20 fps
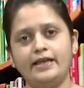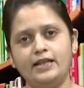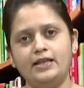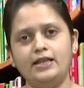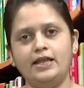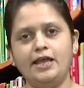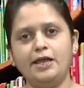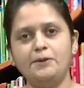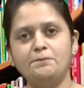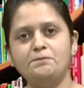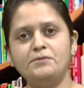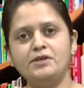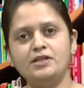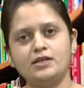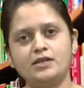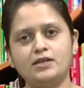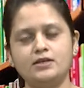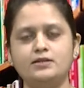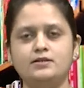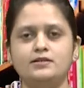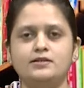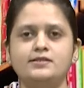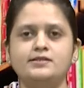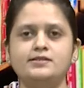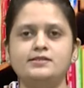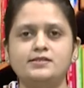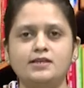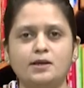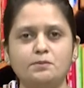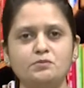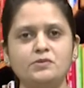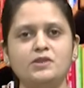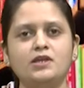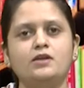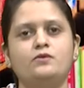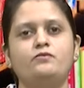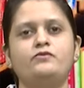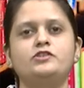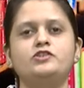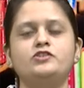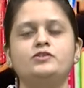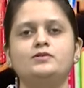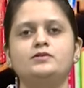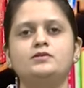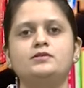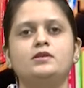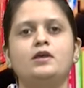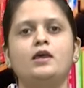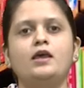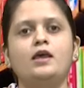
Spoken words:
empirical is something which is